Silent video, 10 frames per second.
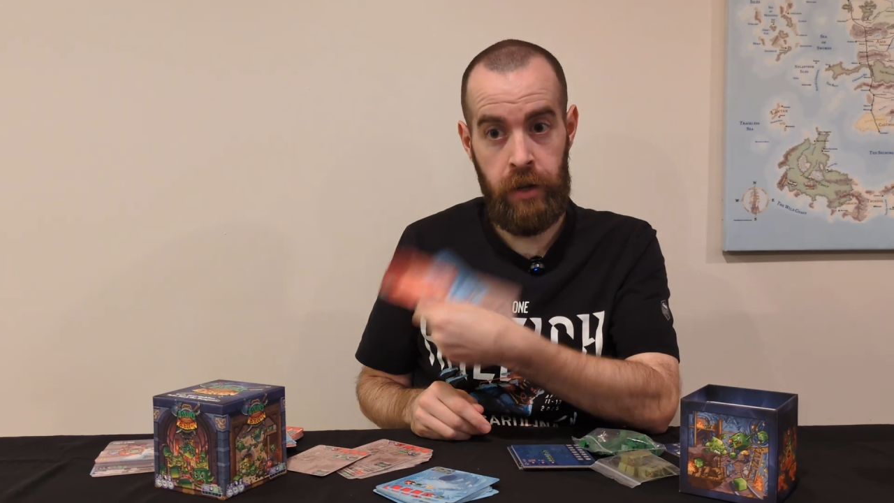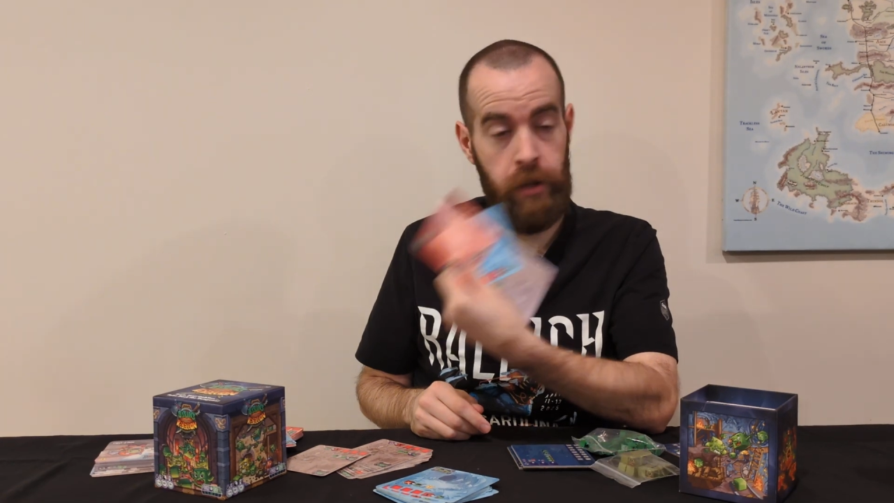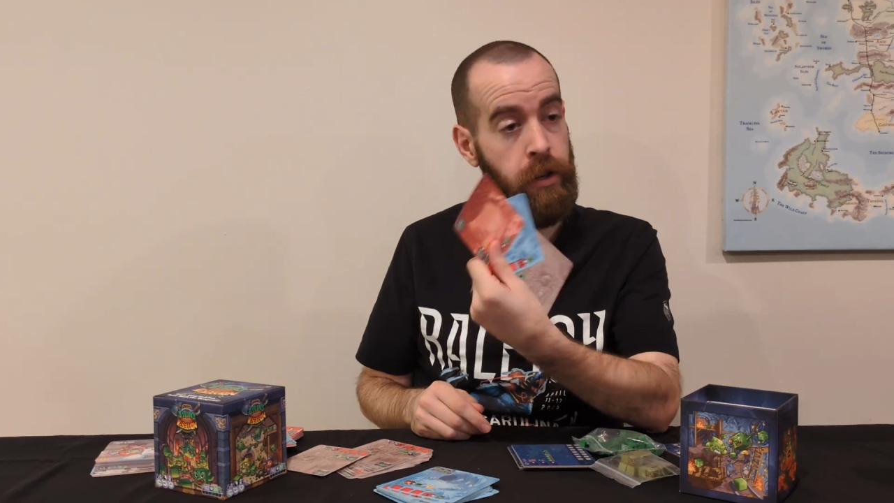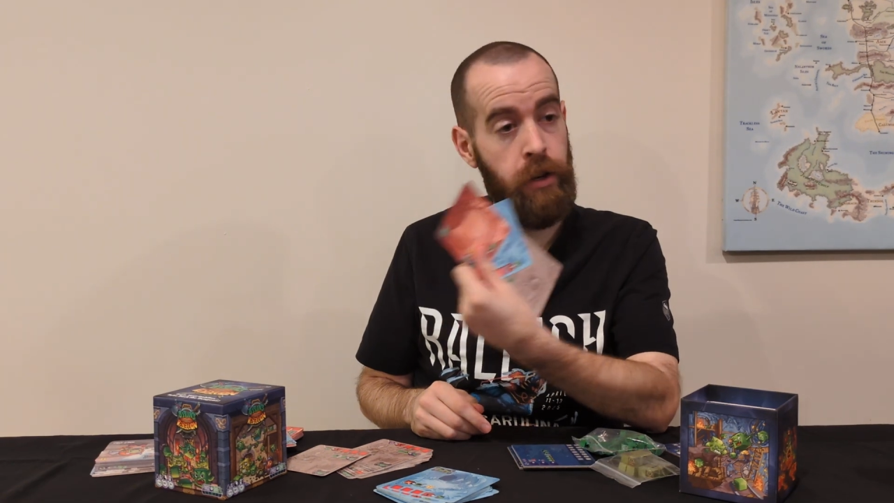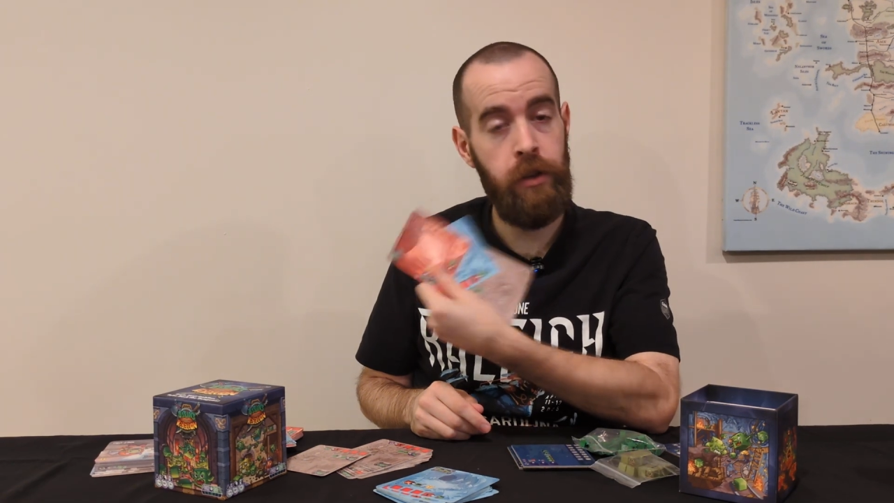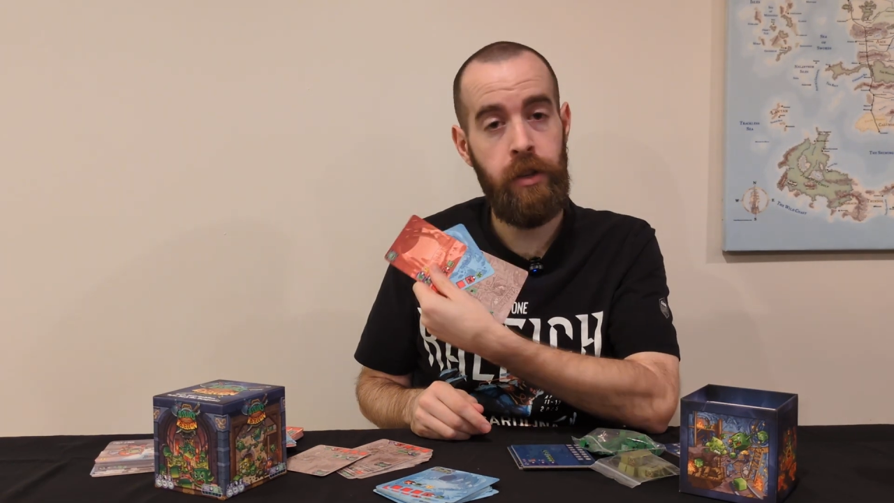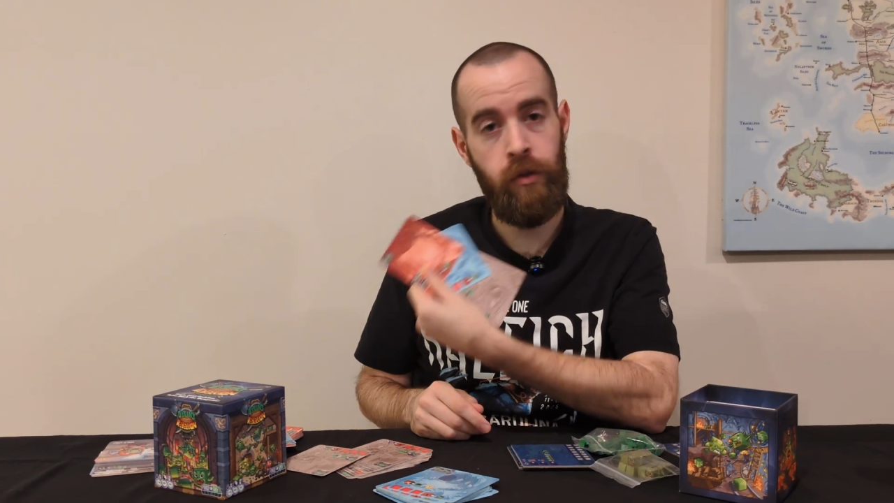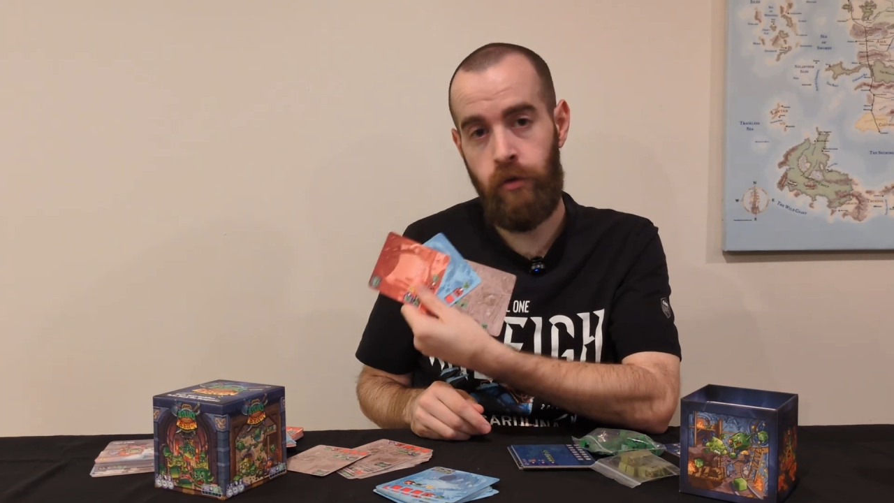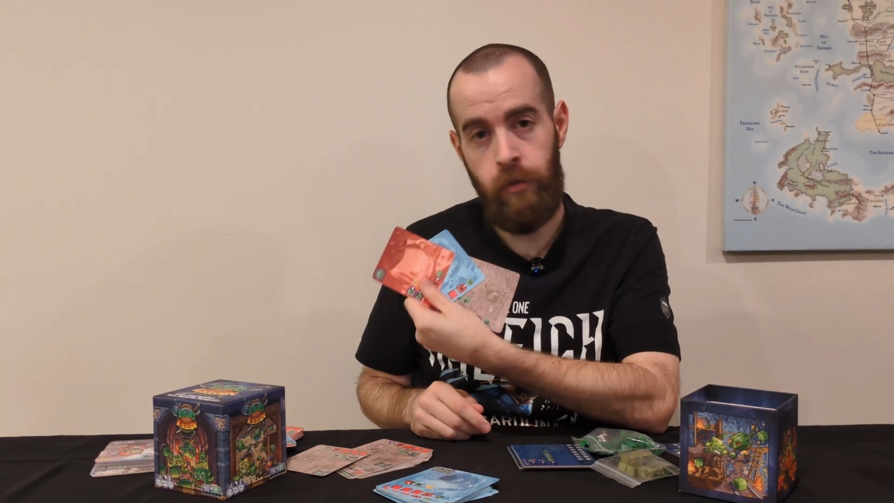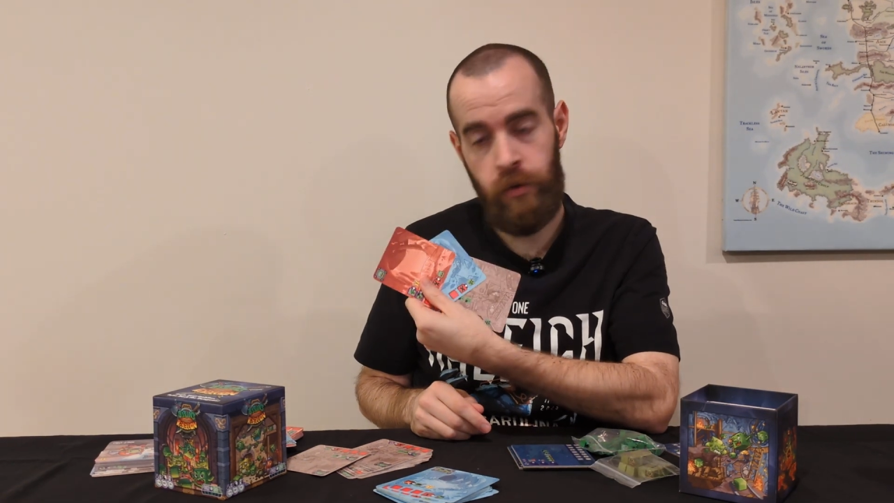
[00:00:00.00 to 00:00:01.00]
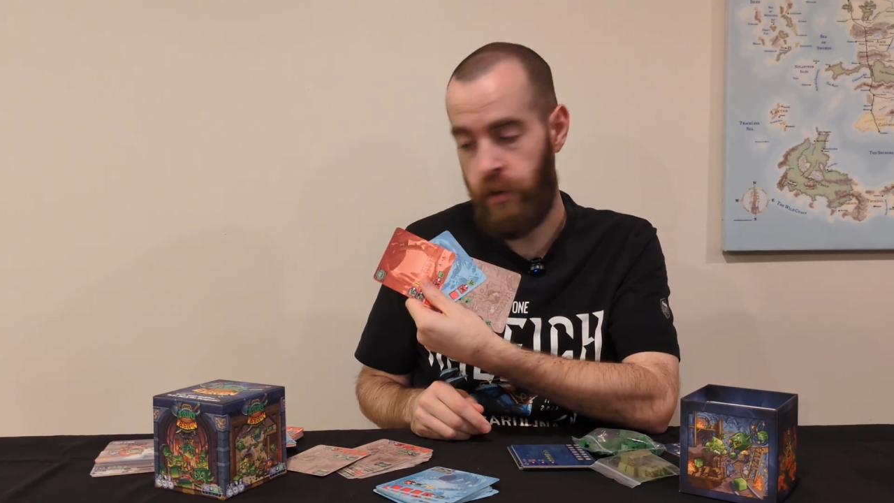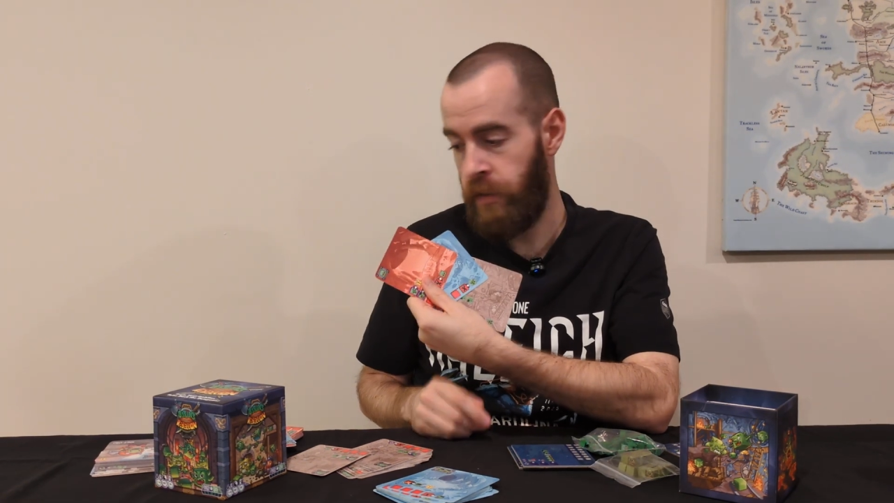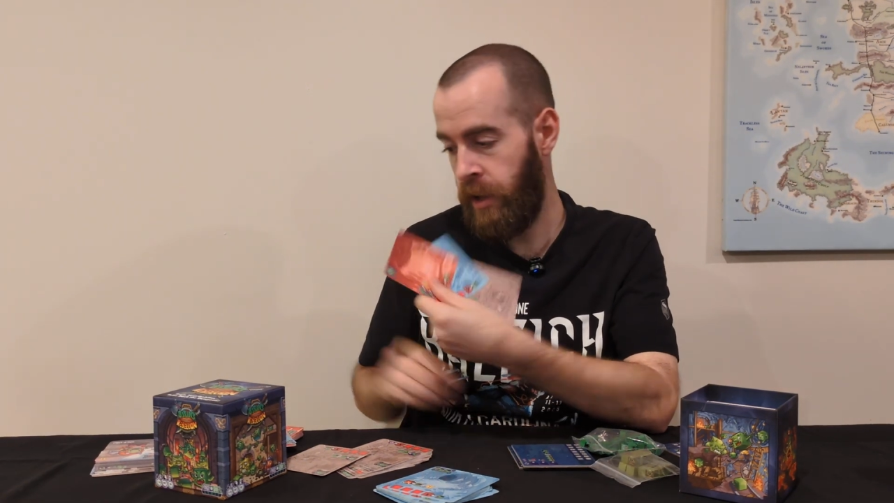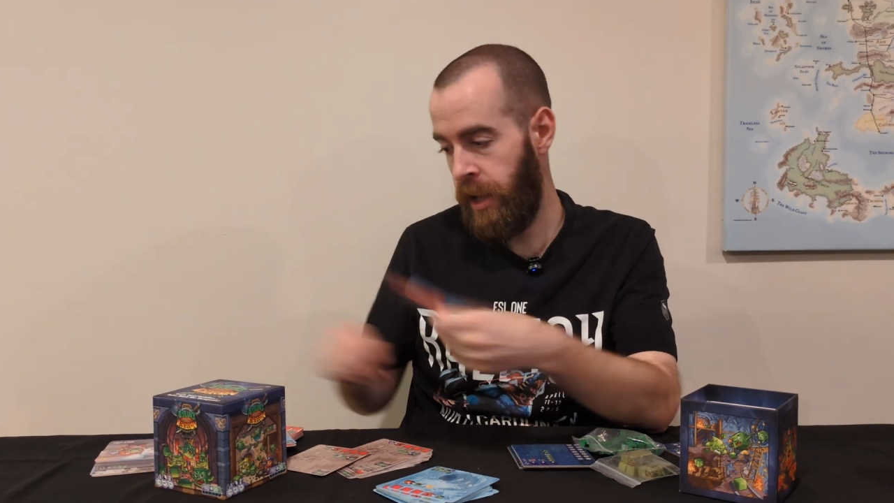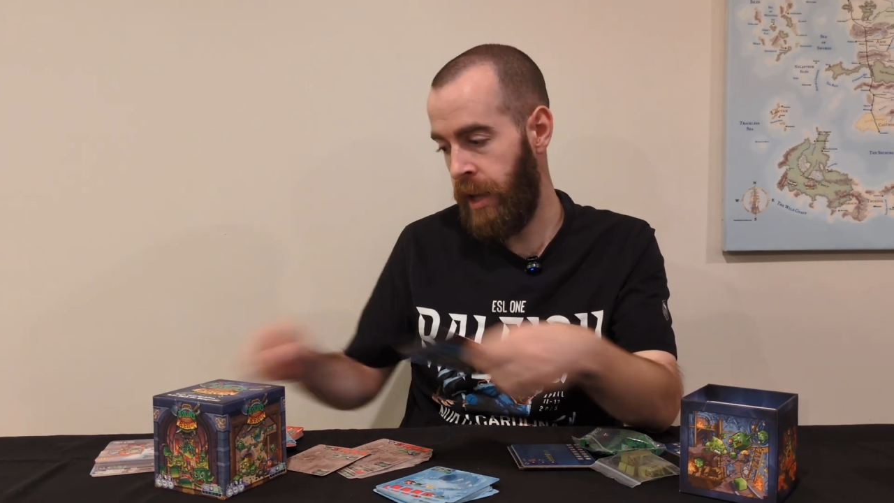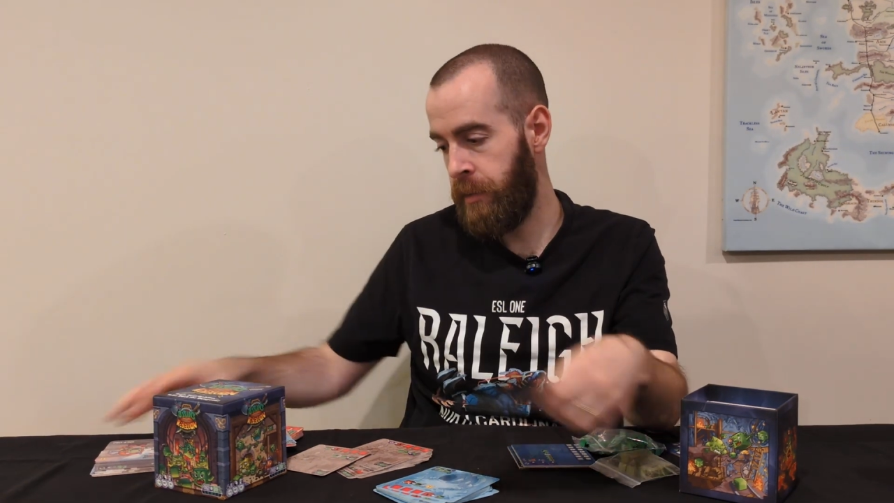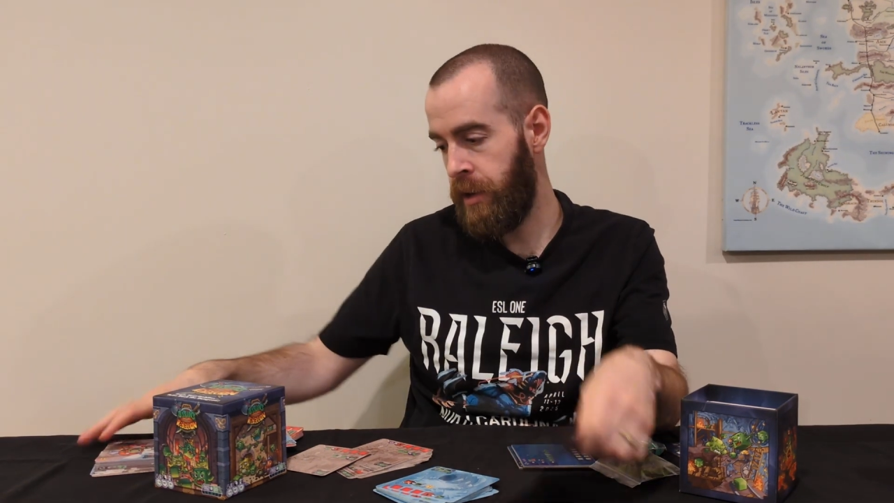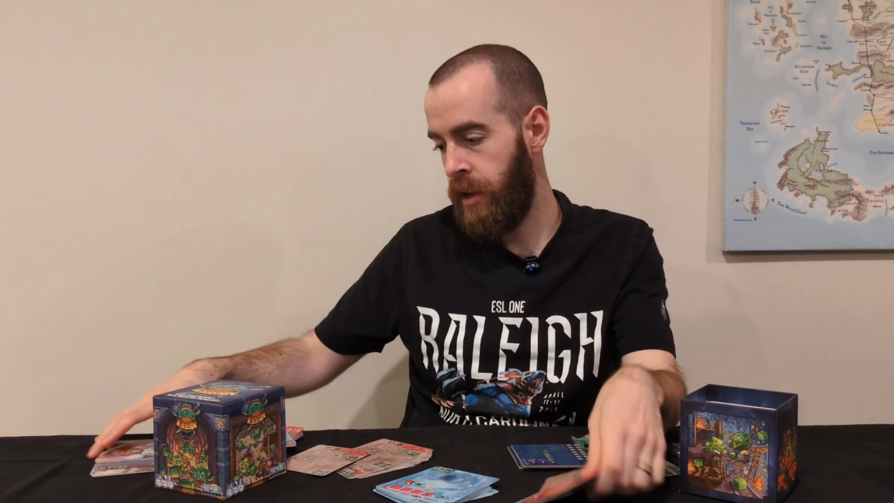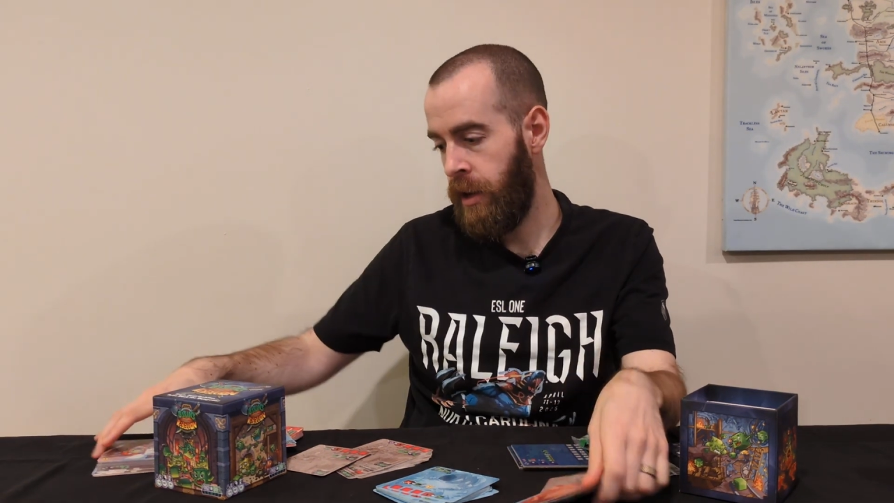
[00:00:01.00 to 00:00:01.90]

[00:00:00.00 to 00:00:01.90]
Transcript: like, look at all these rooms we've claimed.